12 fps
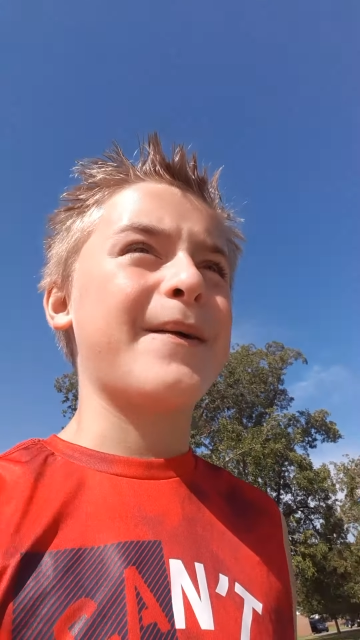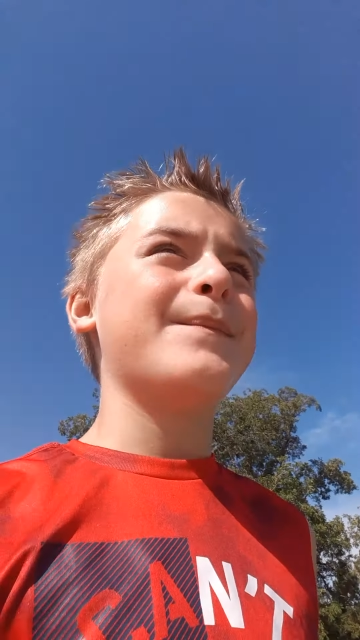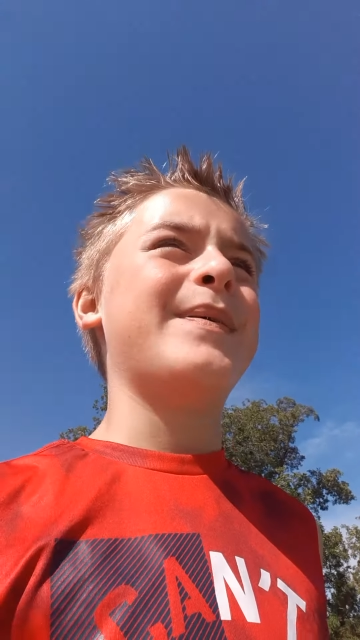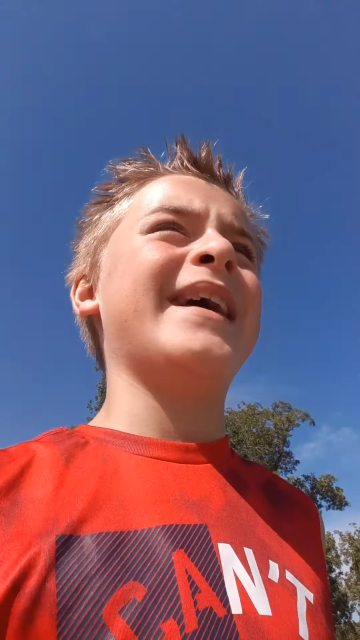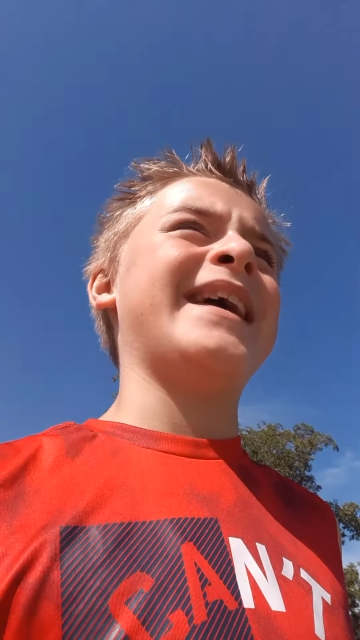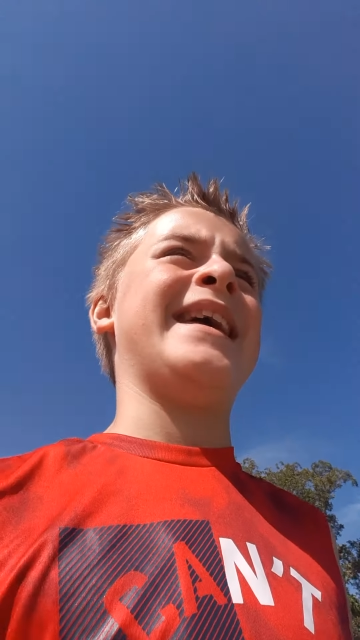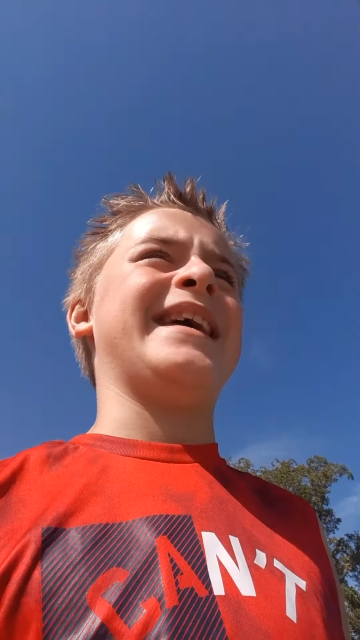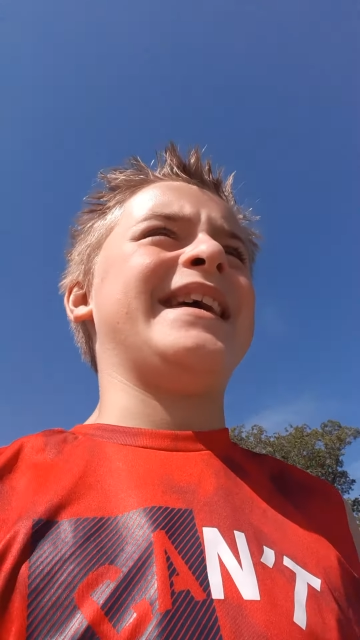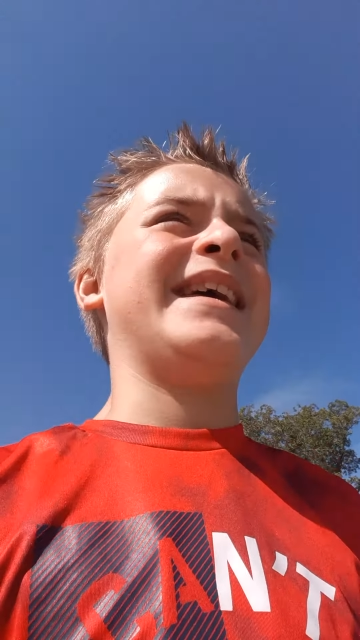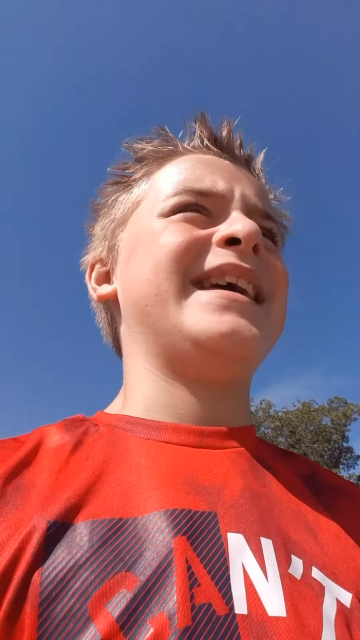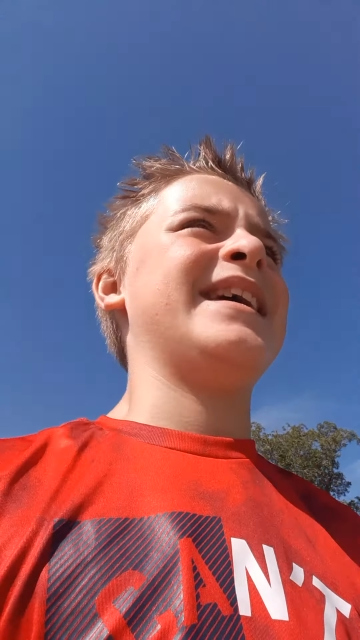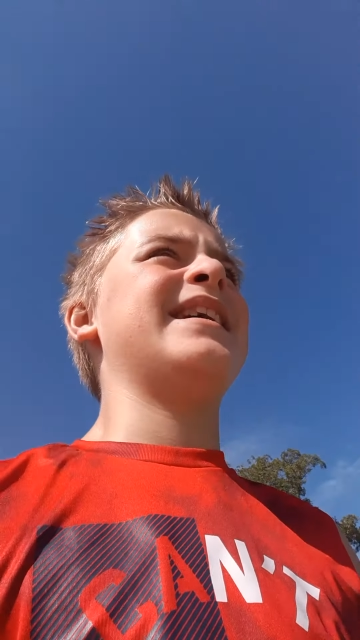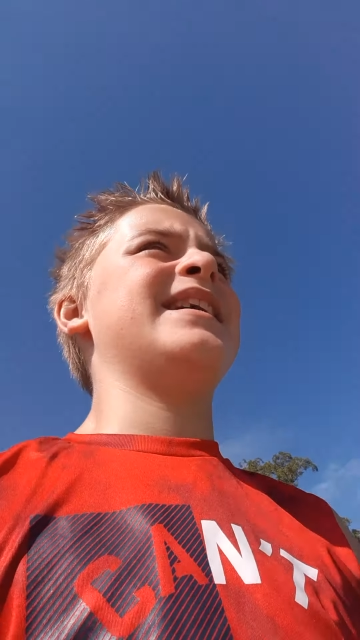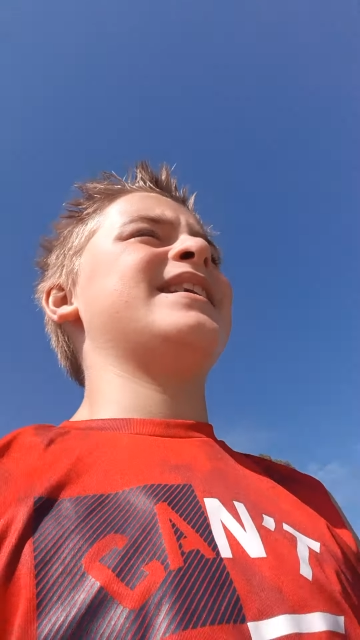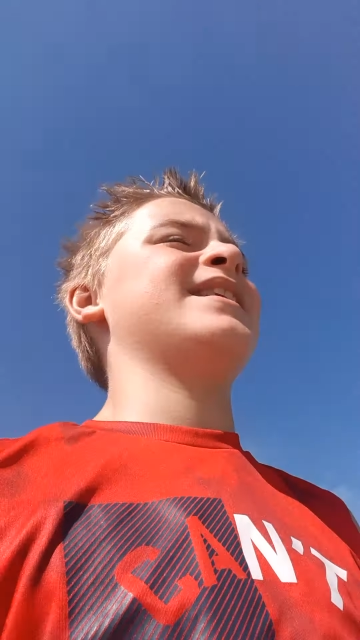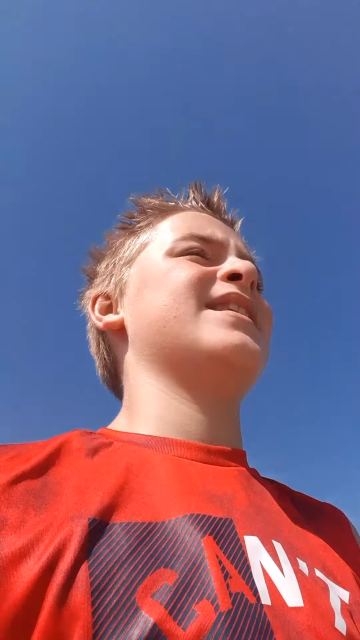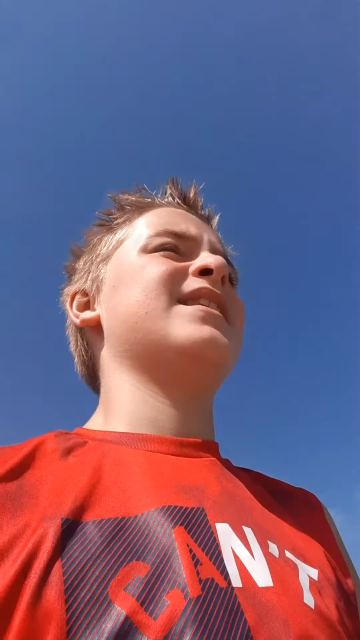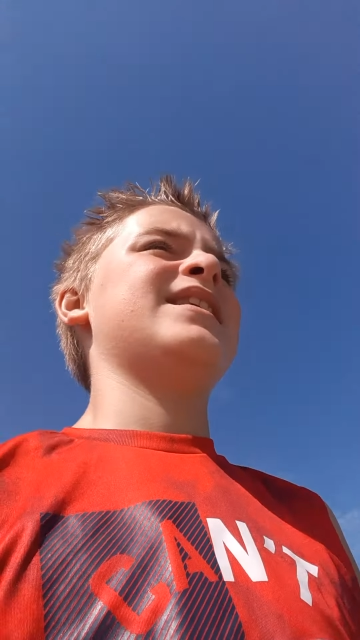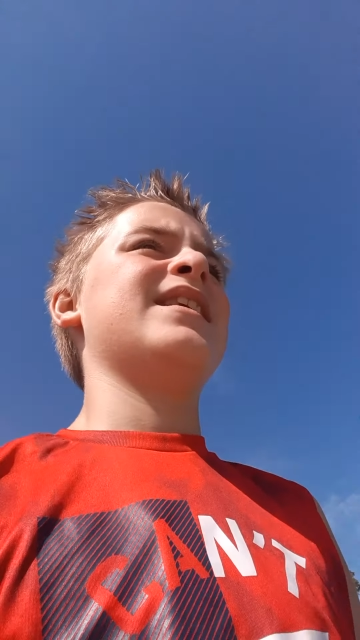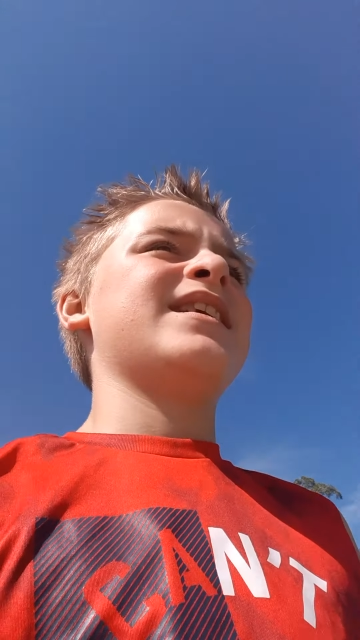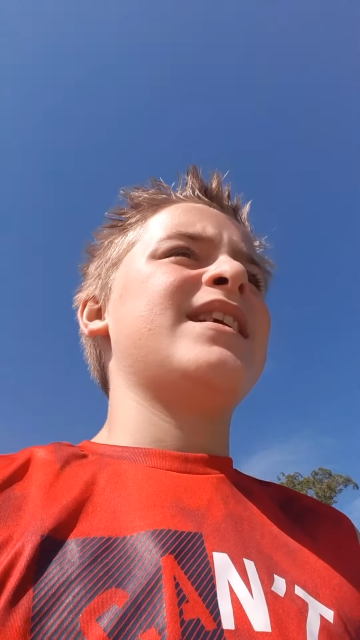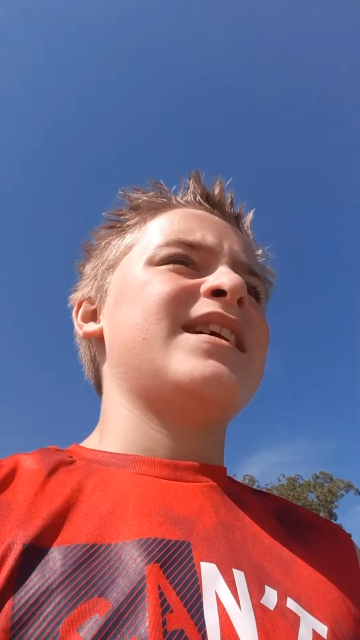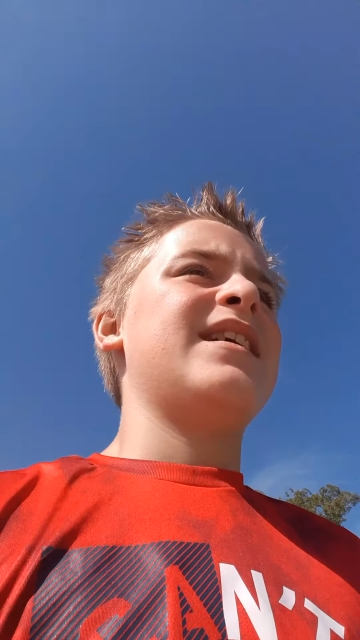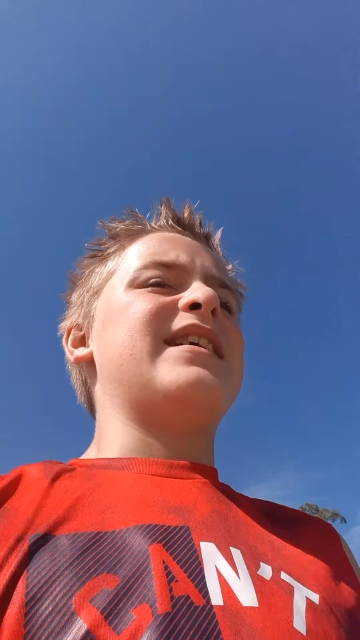big.
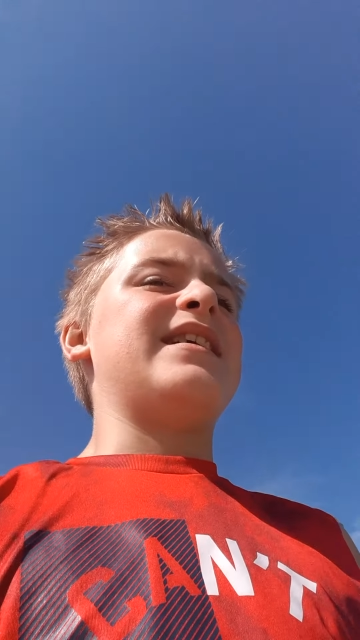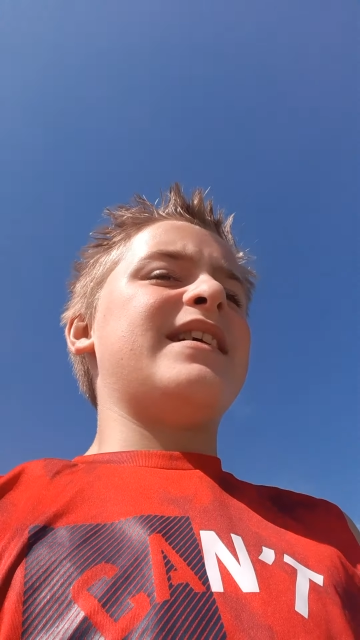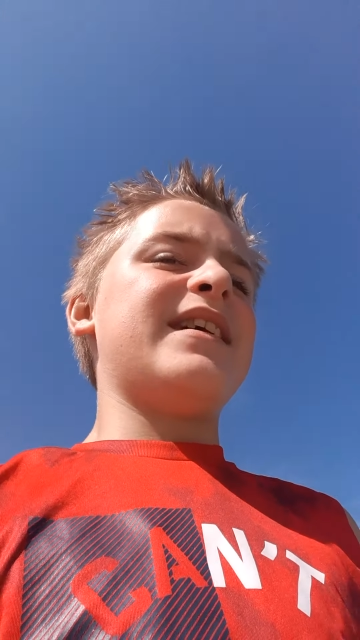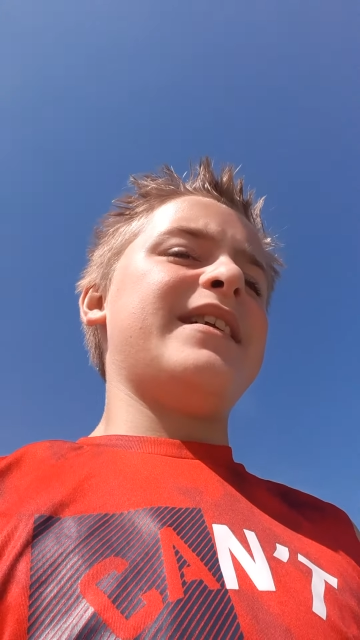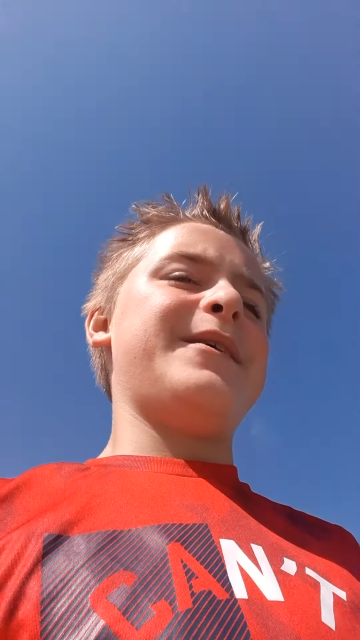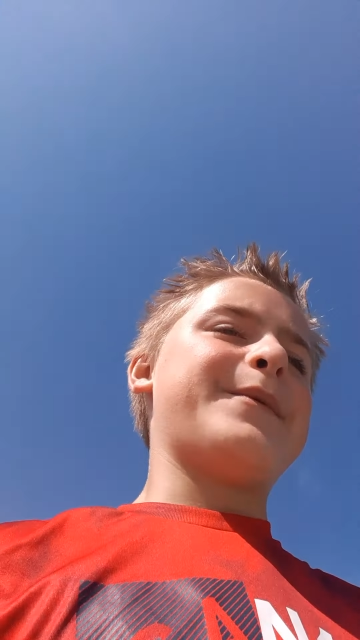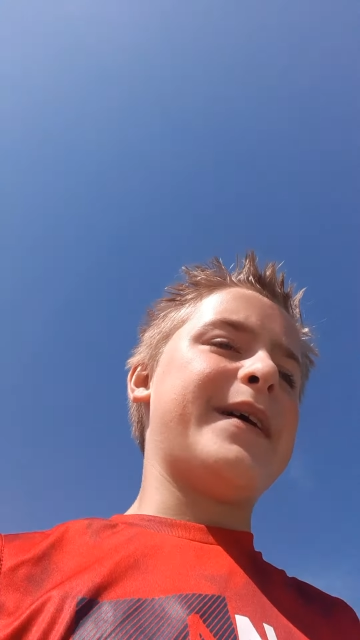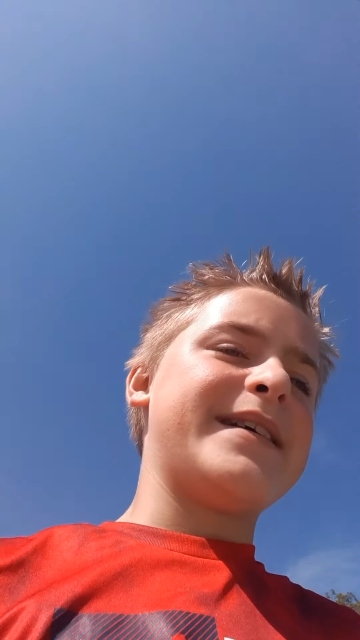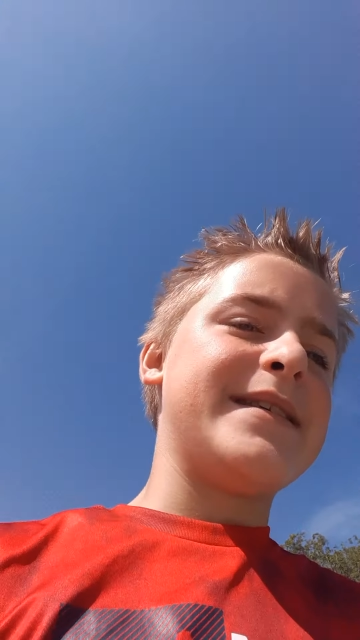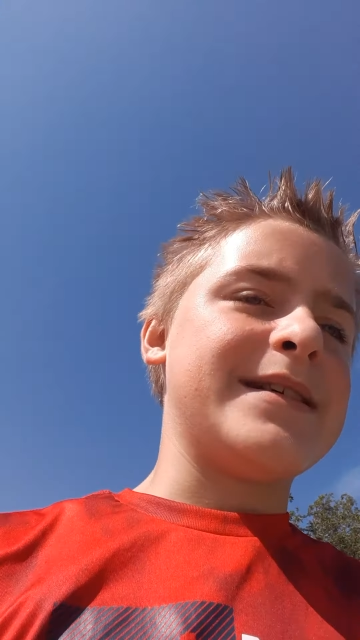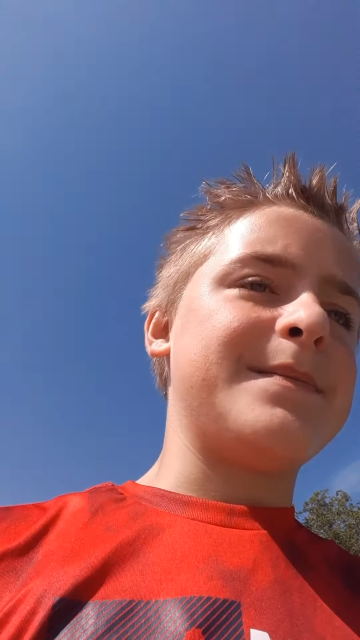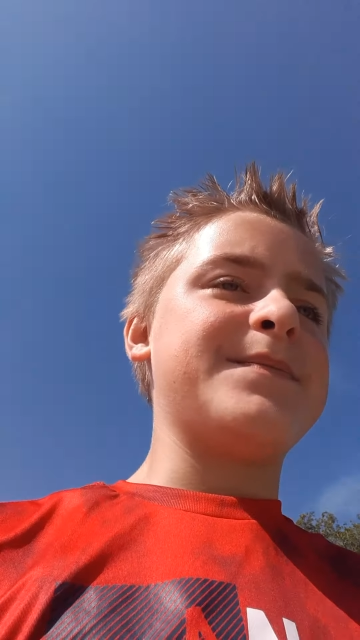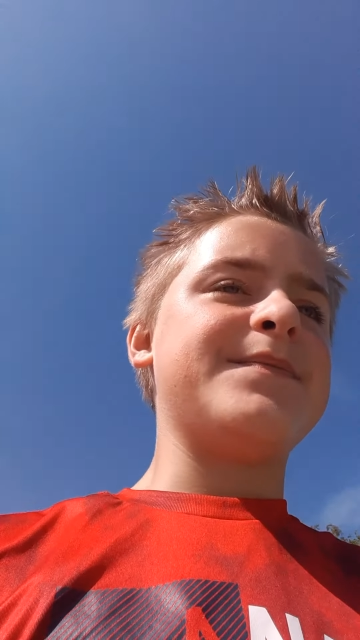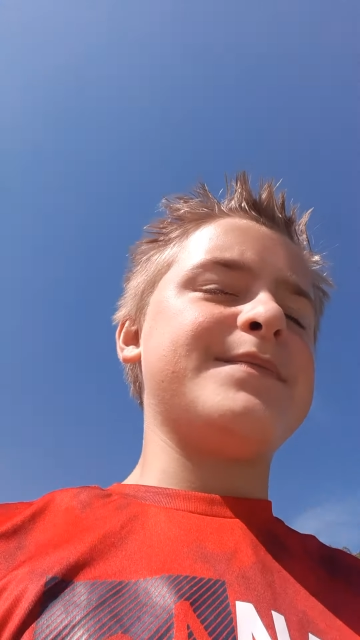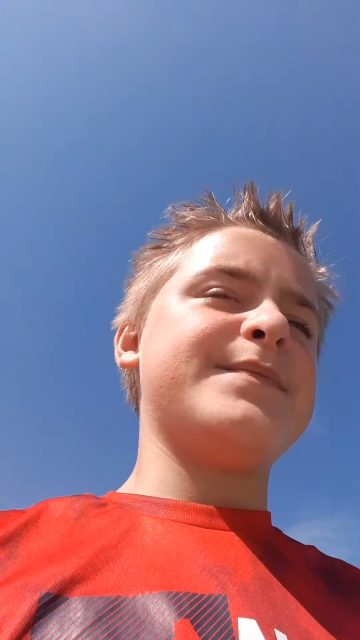Anyways, um,